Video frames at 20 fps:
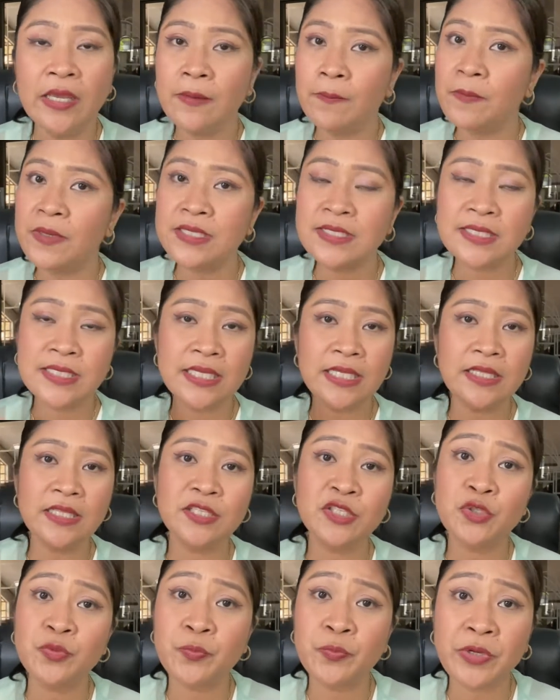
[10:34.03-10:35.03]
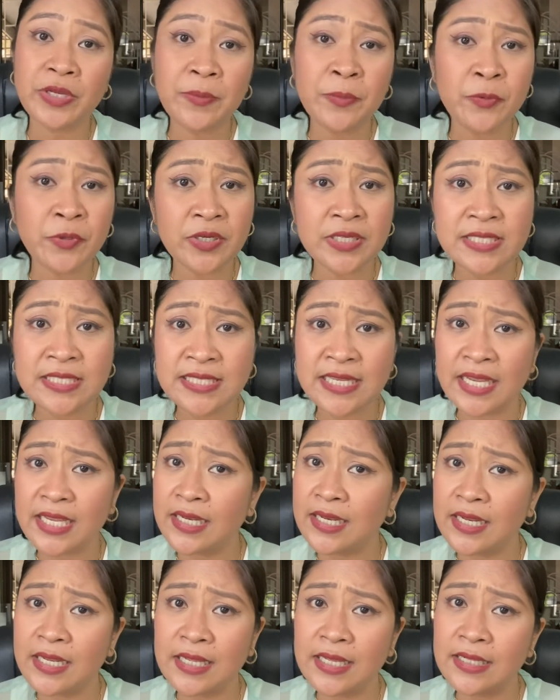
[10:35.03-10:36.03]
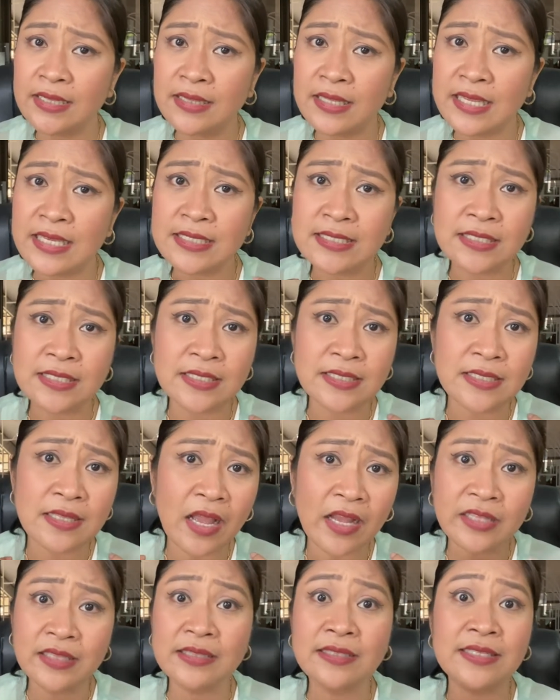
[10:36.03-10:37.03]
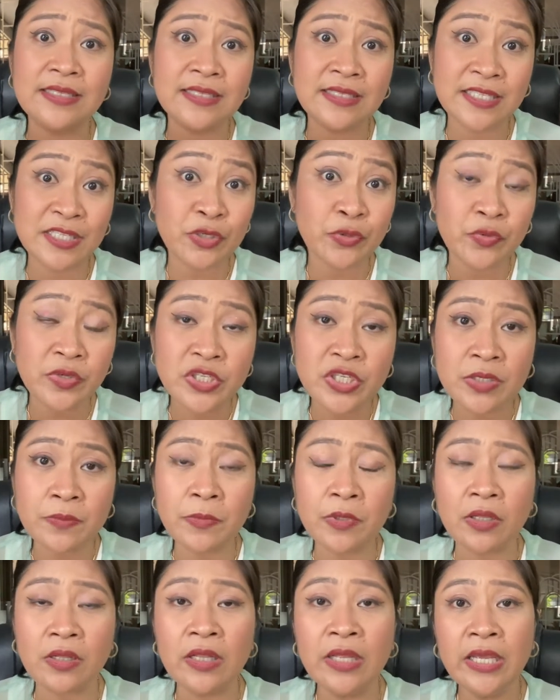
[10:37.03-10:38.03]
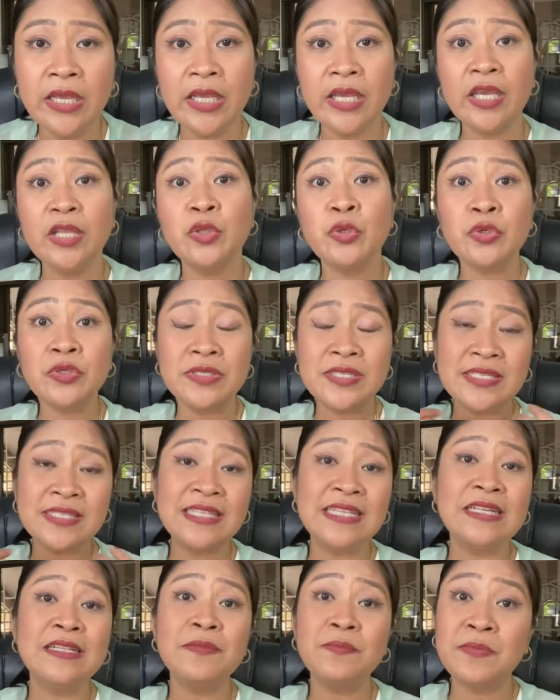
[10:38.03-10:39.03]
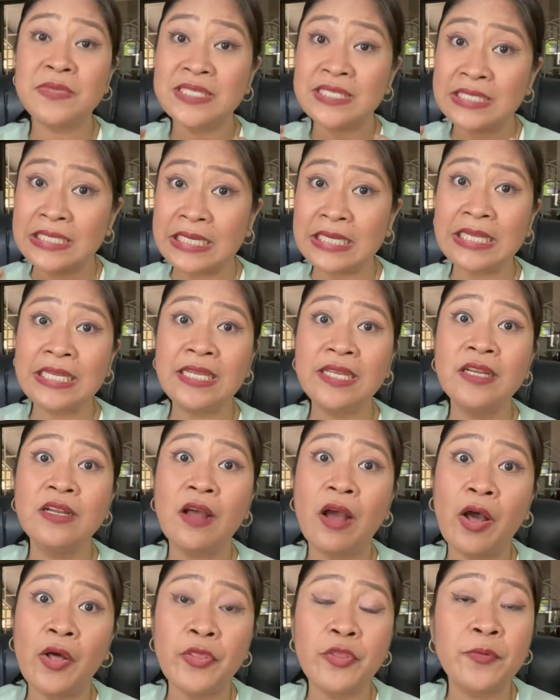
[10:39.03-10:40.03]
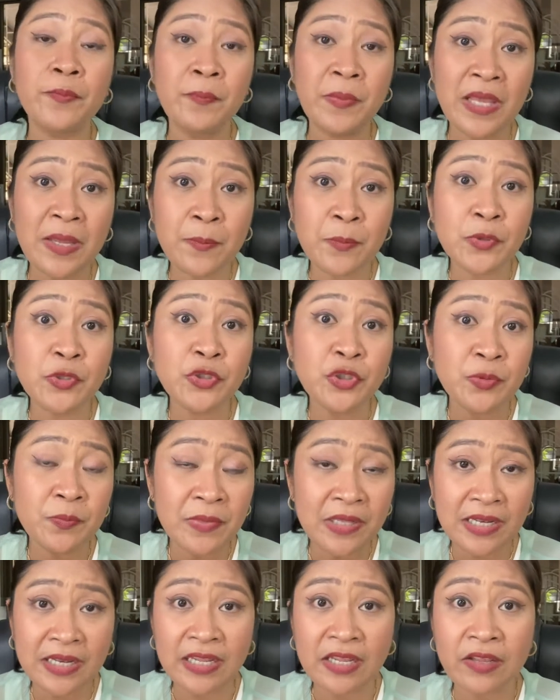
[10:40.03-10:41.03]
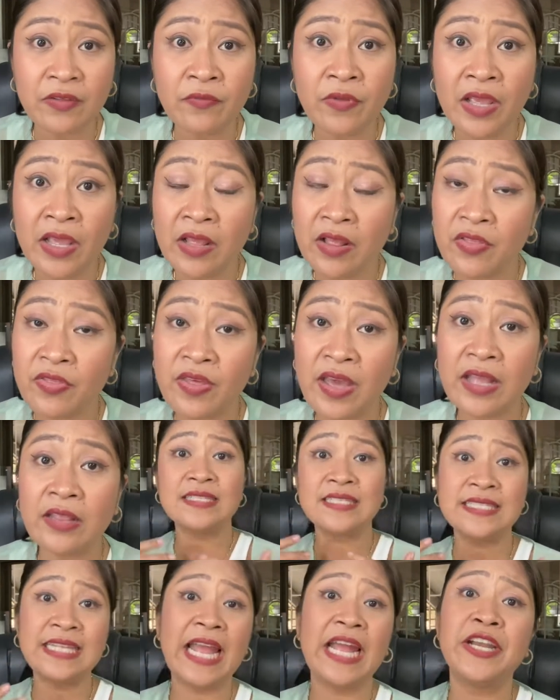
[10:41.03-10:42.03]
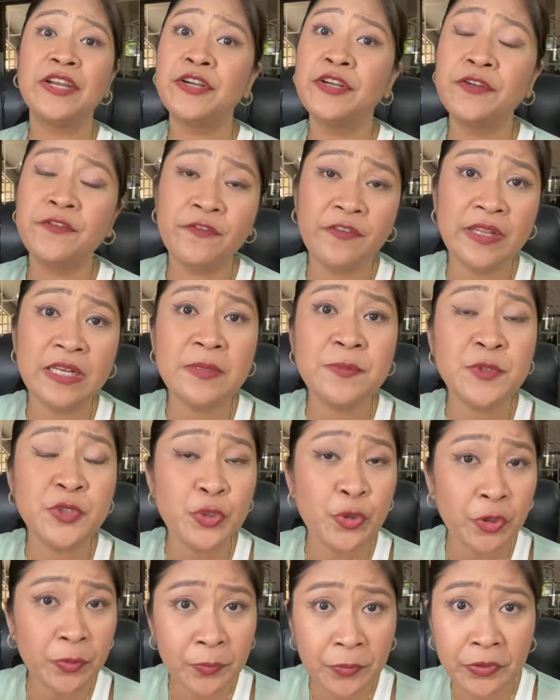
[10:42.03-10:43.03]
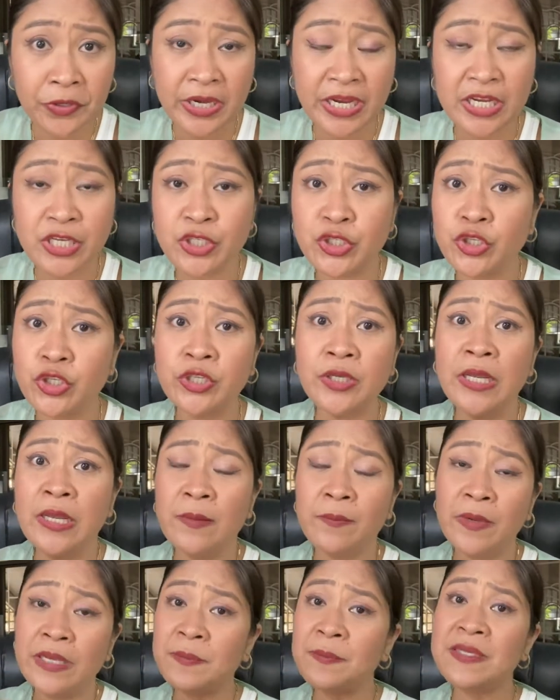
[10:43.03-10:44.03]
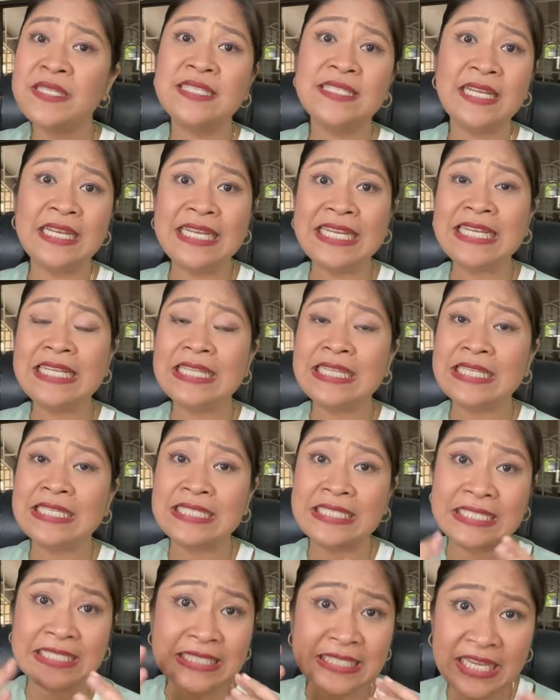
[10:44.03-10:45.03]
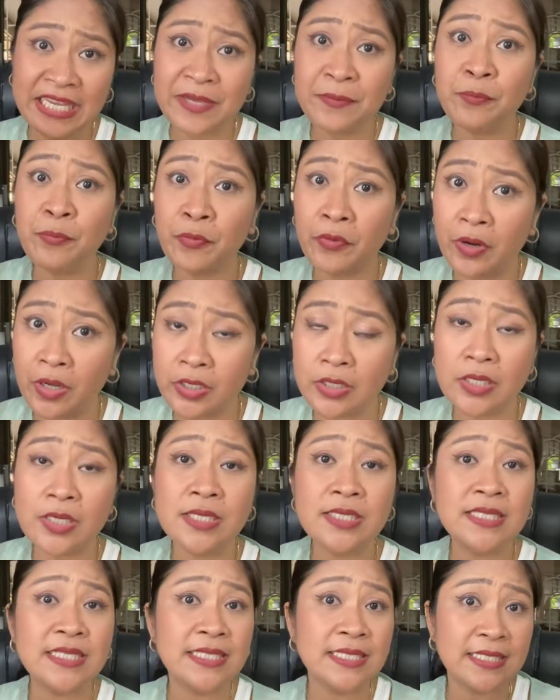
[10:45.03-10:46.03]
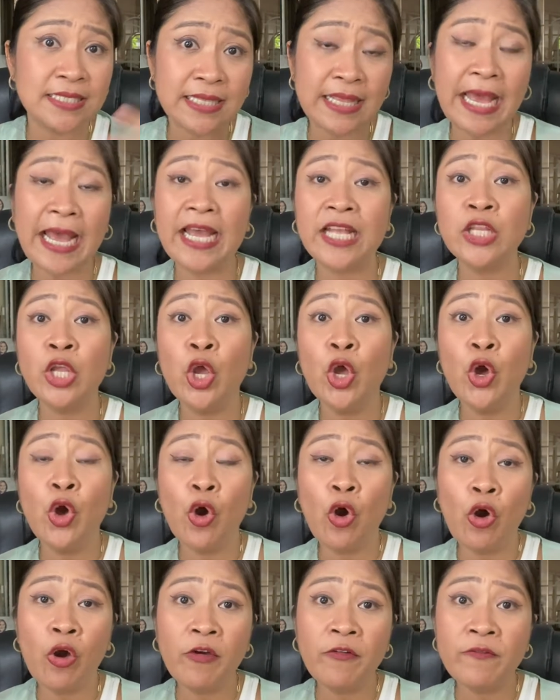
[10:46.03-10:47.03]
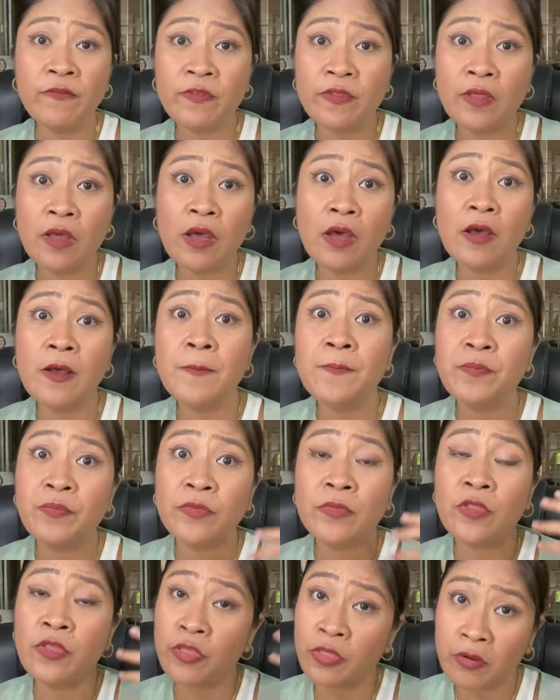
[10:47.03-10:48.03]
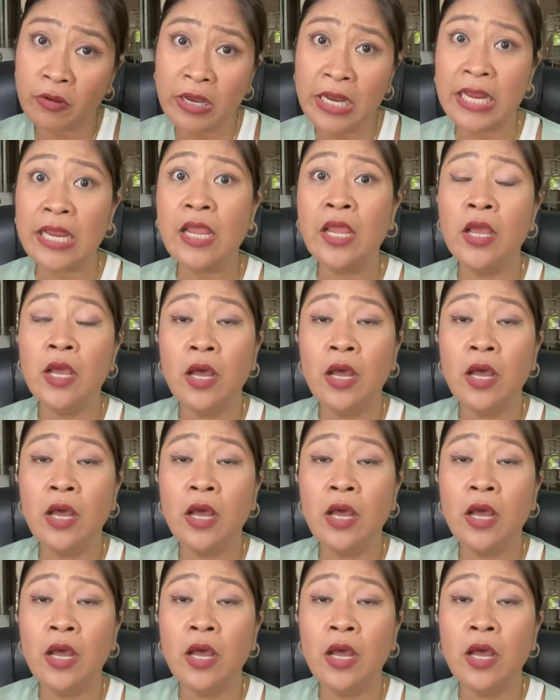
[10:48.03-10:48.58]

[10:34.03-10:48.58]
but still the Supreme Court said it is not distinguishable. It could still mislead other people to believe that Standard Philips Corporation might be selling the same products as that of the three